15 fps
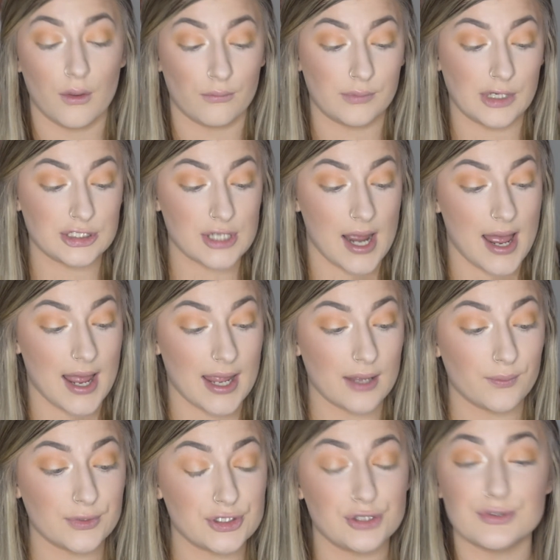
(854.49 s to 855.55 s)
which I
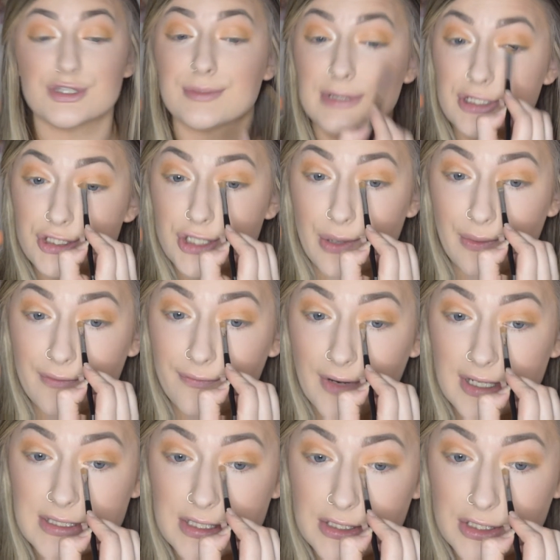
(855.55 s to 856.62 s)
used to be so
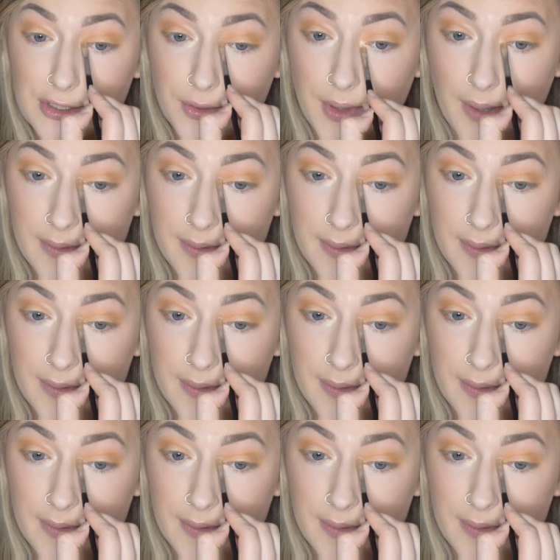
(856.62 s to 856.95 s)
afraid to do.